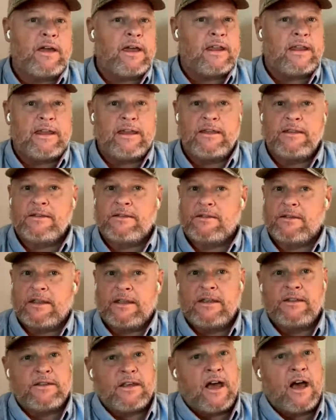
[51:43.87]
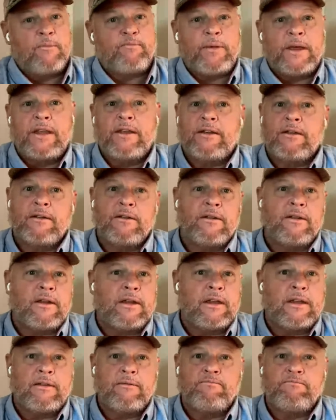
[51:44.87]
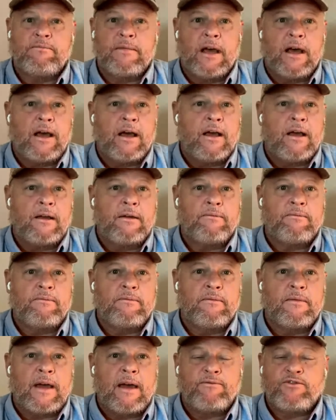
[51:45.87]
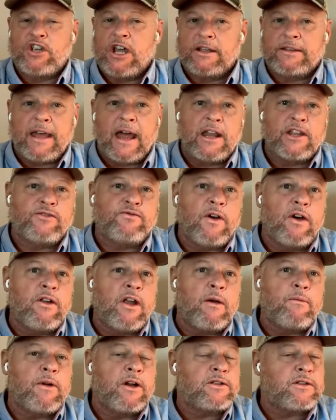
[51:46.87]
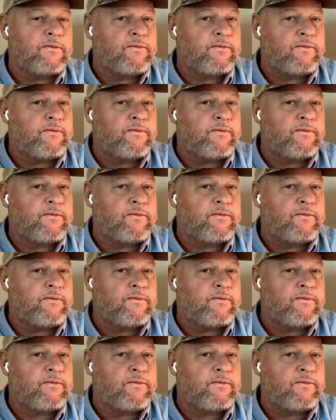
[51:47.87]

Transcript: and he's he's up and he uh, I've checked out his phone number.